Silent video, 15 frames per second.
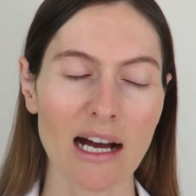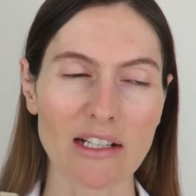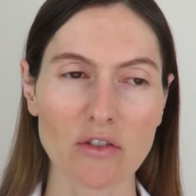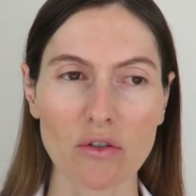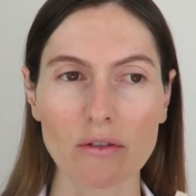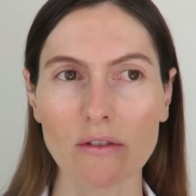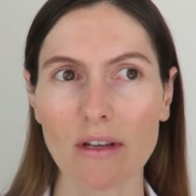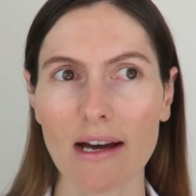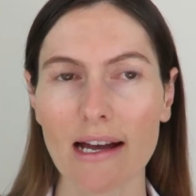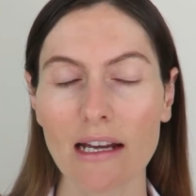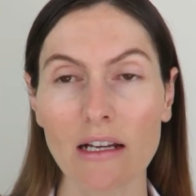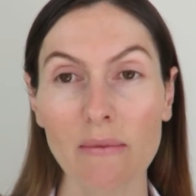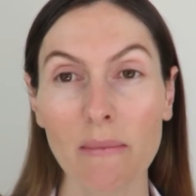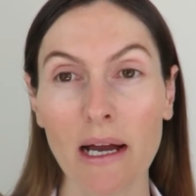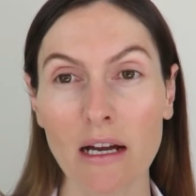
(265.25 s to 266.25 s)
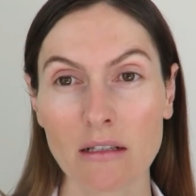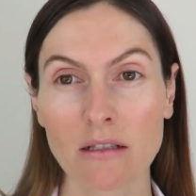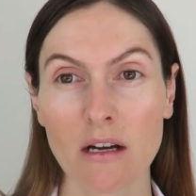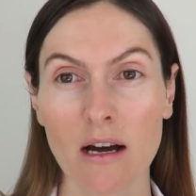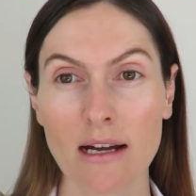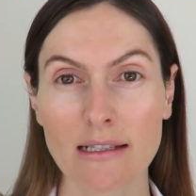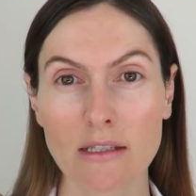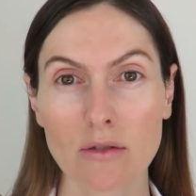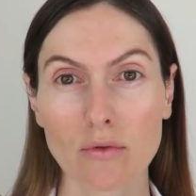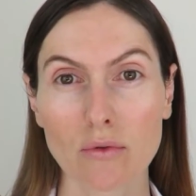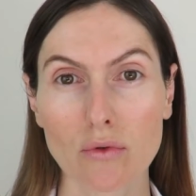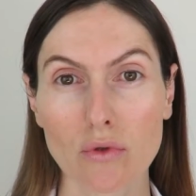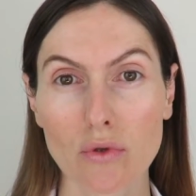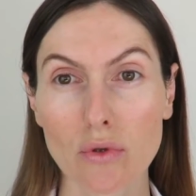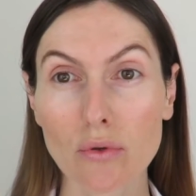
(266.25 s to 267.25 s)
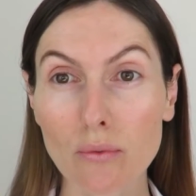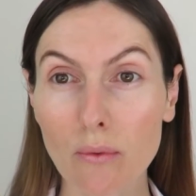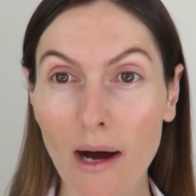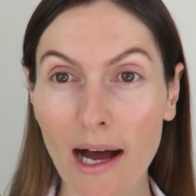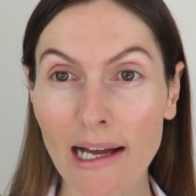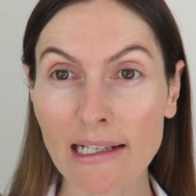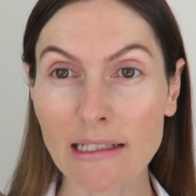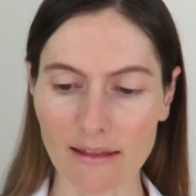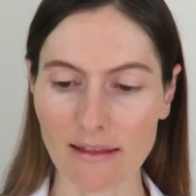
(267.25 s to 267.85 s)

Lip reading: I don't like my under eyes to look too white.